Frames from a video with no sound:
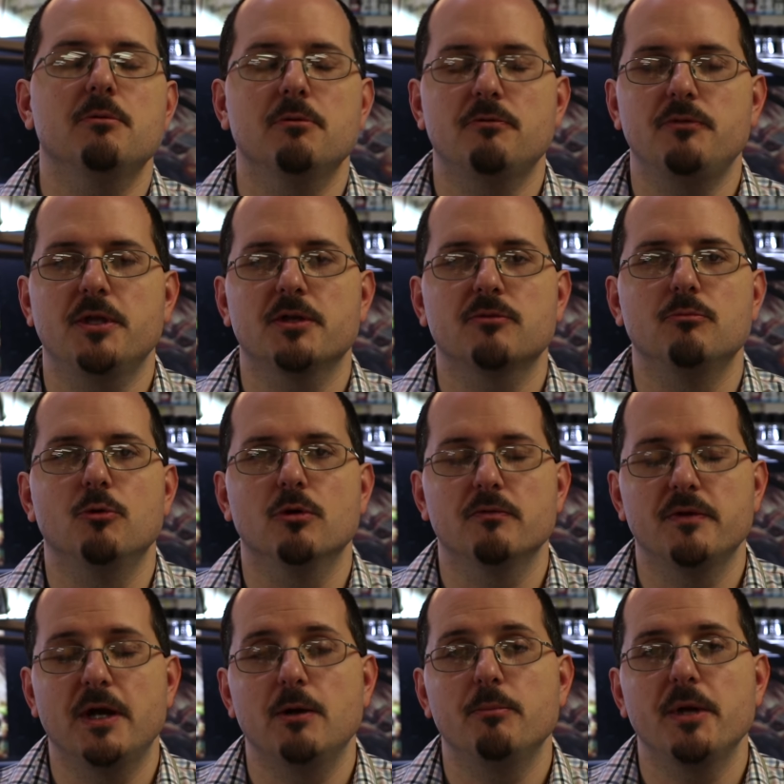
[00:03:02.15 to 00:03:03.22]
It reflects more
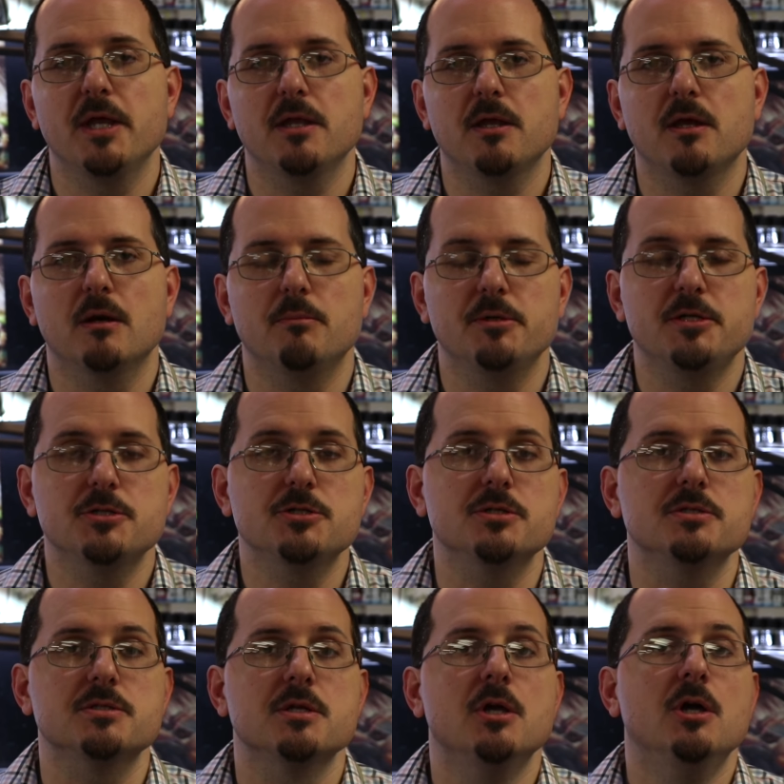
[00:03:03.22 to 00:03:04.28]
of how painting
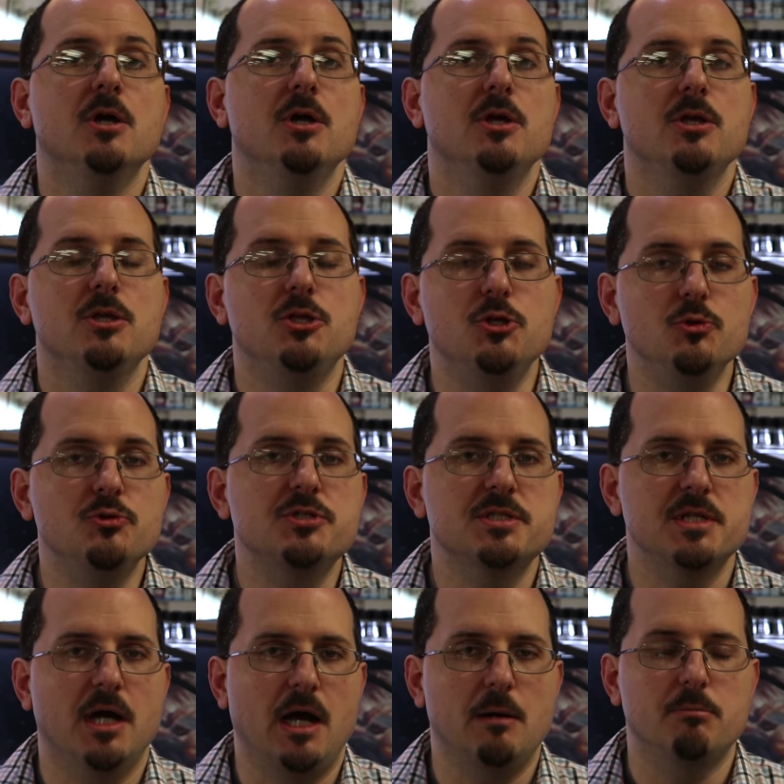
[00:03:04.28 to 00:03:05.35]
competitions used to